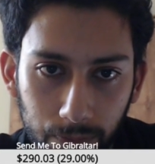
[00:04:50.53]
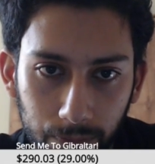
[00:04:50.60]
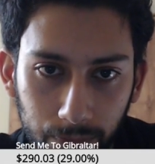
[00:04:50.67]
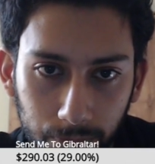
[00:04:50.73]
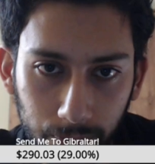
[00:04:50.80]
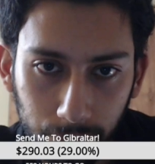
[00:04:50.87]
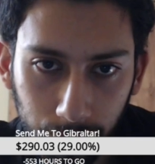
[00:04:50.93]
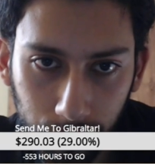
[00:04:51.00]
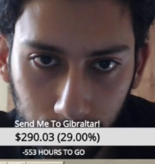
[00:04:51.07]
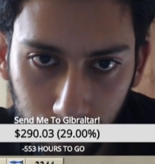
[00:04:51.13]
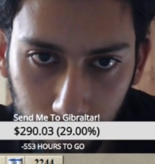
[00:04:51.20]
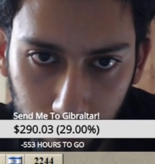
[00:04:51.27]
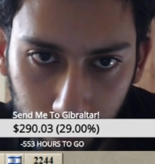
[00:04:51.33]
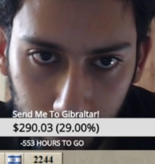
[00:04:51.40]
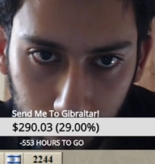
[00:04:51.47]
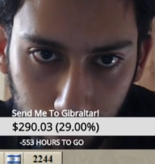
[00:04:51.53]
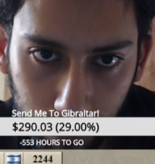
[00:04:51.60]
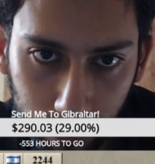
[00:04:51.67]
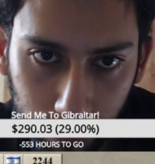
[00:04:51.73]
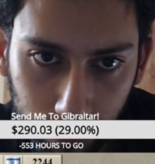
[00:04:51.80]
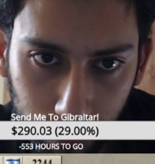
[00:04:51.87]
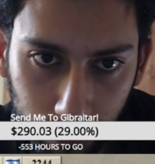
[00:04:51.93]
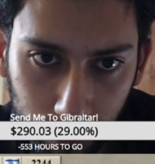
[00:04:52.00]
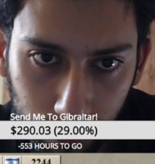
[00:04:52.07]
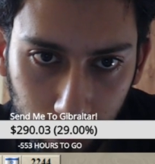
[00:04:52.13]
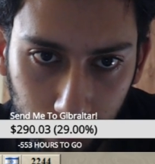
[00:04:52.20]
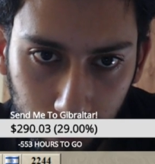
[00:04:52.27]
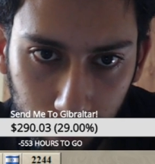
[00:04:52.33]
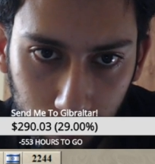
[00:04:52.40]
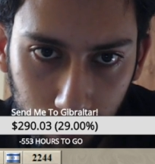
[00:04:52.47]

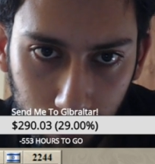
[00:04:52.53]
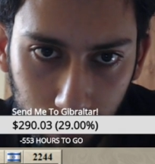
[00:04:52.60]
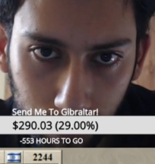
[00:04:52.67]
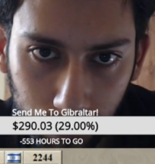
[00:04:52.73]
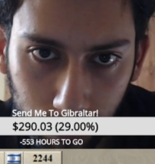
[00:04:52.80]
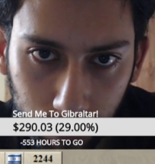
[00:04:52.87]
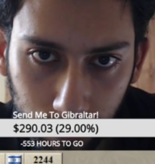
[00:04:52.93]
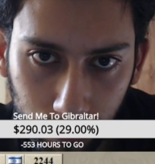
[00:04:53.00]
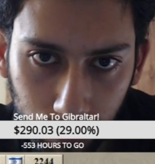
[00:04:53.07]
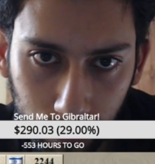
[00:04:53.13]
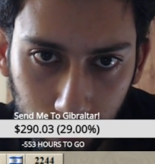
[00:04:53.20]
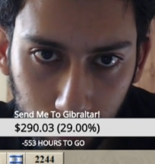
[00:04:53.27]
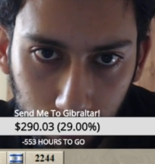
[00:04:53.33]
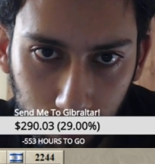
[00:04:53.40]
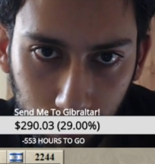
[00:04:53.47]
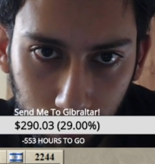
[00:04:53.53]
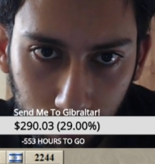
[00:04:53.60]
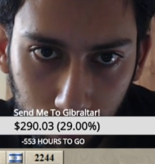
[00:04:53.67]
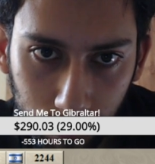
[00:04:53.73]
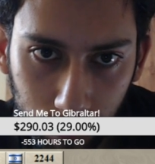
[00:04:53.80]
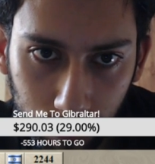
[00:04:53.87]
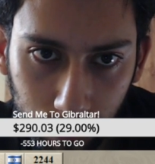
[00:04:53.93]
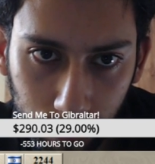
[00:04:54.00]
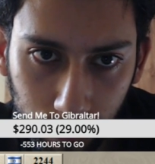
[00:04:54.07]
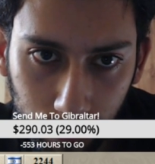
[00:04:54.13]
No one is speaking in this clip.